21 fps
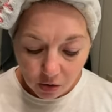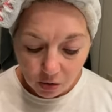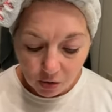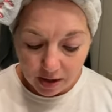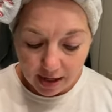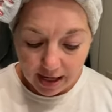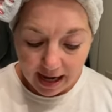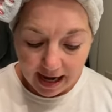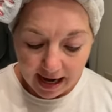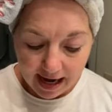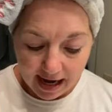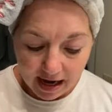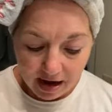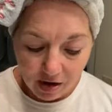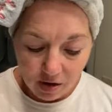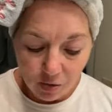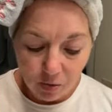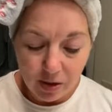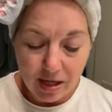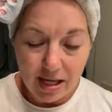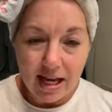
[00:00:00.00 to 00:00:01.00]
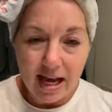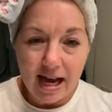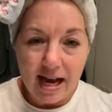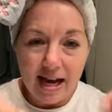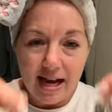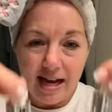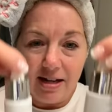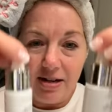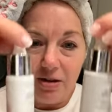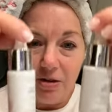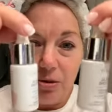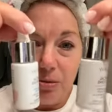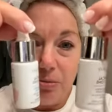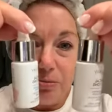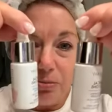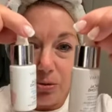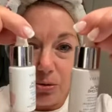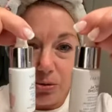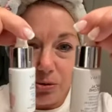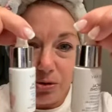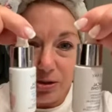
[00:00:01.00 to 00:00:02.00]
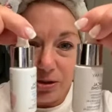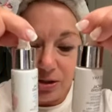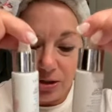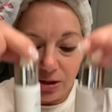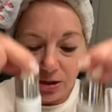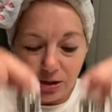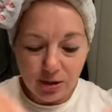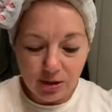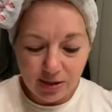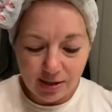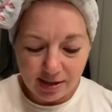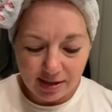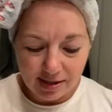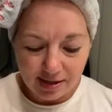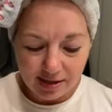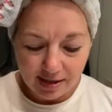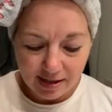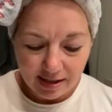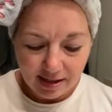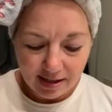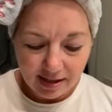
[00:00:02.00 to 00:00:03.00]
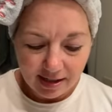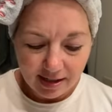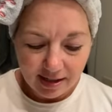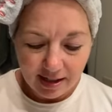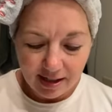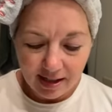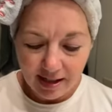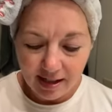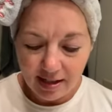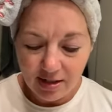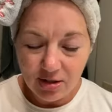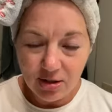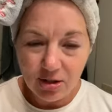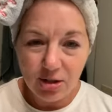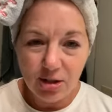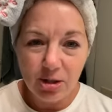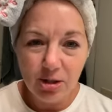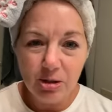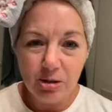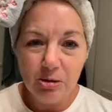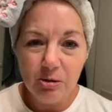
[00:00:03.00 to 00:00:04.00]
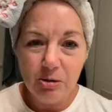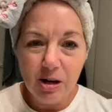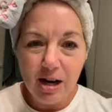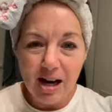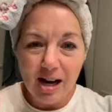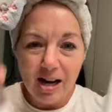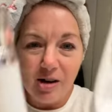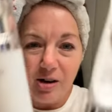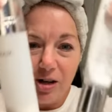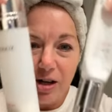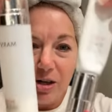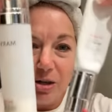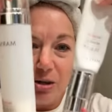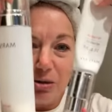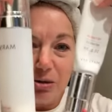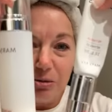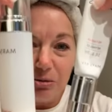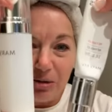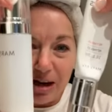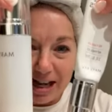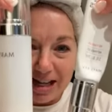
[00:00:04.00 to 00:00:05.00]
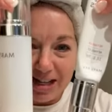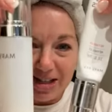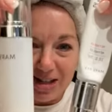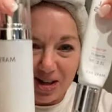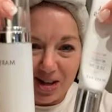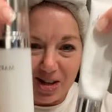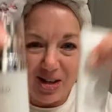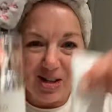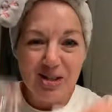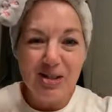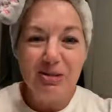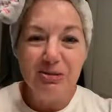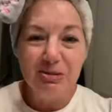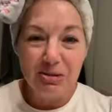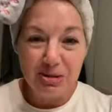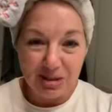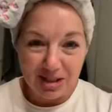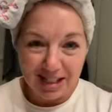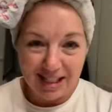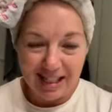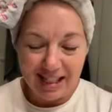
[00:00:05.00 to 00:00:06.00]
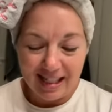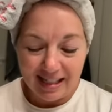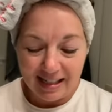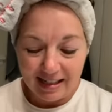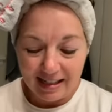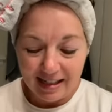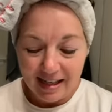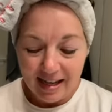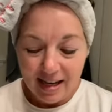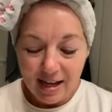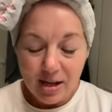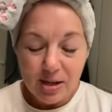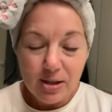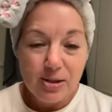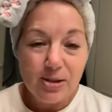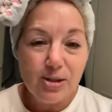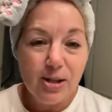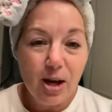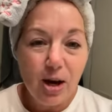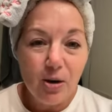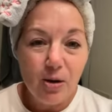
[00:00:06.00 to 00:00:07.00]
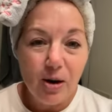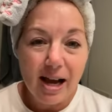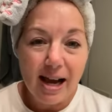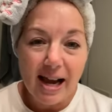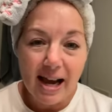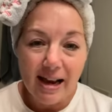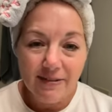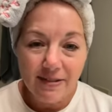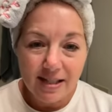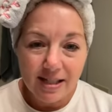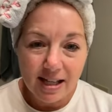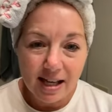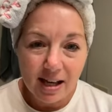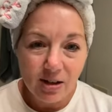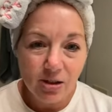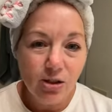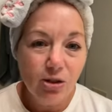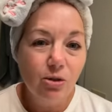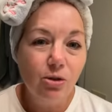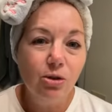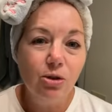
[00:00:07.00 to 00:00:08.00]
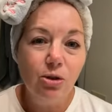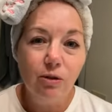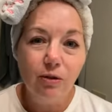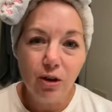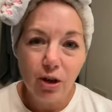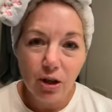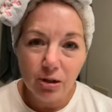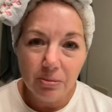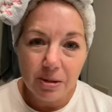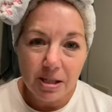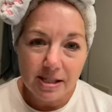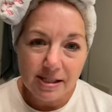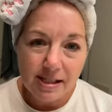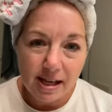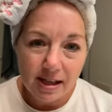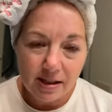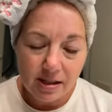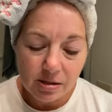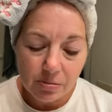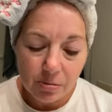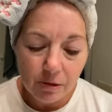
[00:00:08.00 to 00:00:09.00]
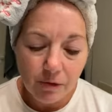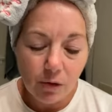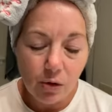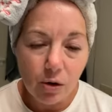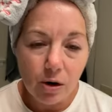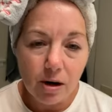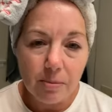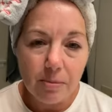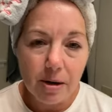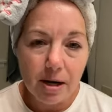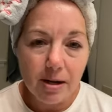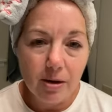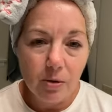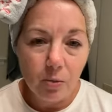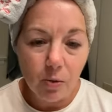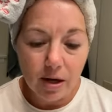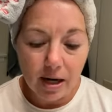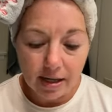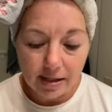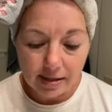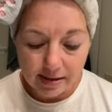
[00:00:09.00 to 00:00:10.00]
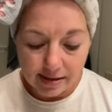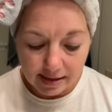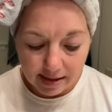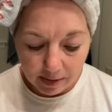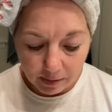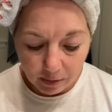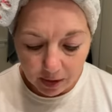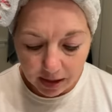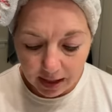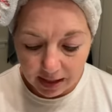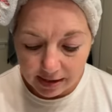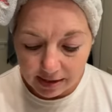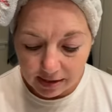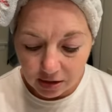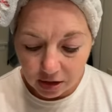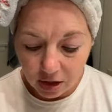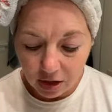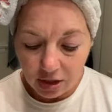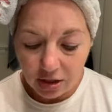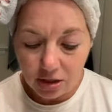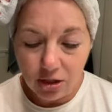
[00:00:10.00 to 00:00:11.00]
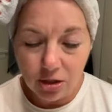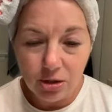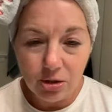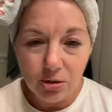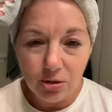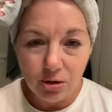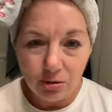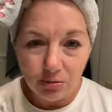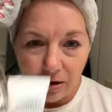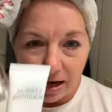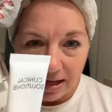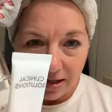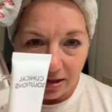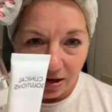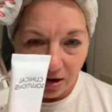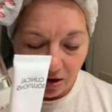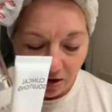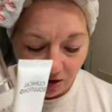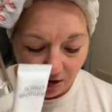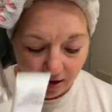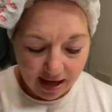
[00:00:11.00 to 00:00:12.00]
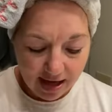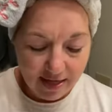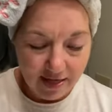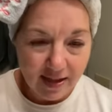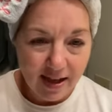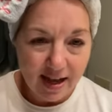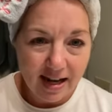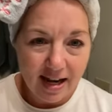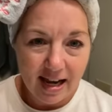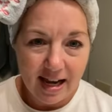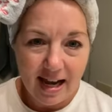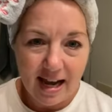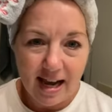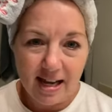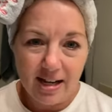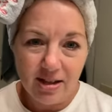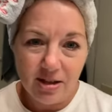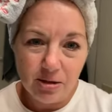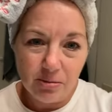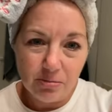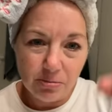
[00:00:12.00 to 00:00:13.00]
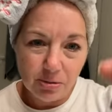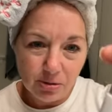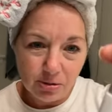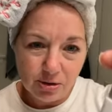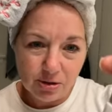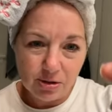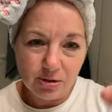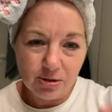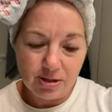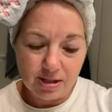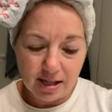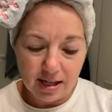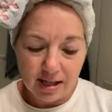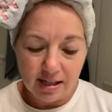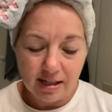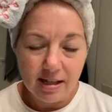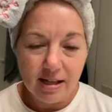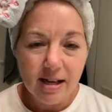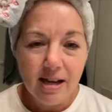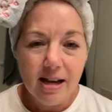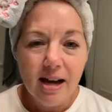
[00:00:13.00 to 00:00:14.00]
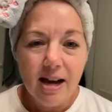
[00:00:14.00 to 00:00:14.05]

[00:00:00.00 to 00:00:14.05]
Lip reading: on how we add the boosters into our retinol routine. So I have to tell you, you've heard me say this before, but when I started to do the retinol and then I added the boosters in,